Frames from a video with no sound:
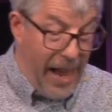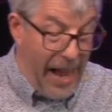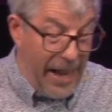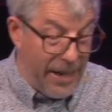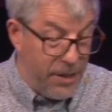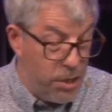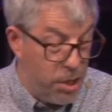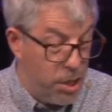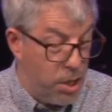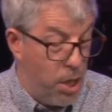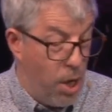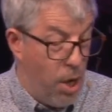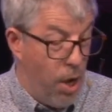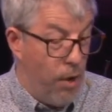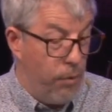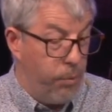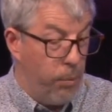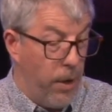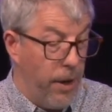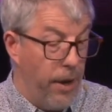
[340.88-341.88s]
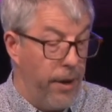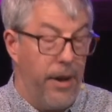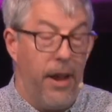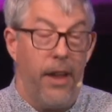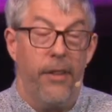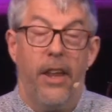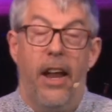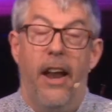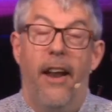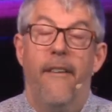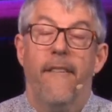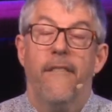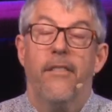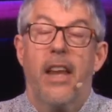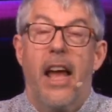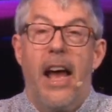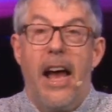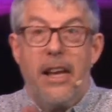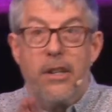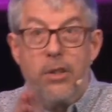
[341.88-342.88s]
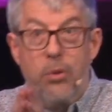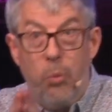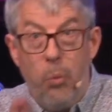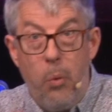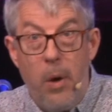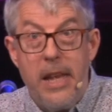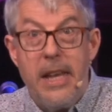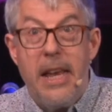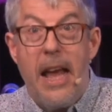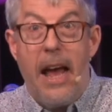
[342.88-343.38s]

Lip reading: and serve one another as we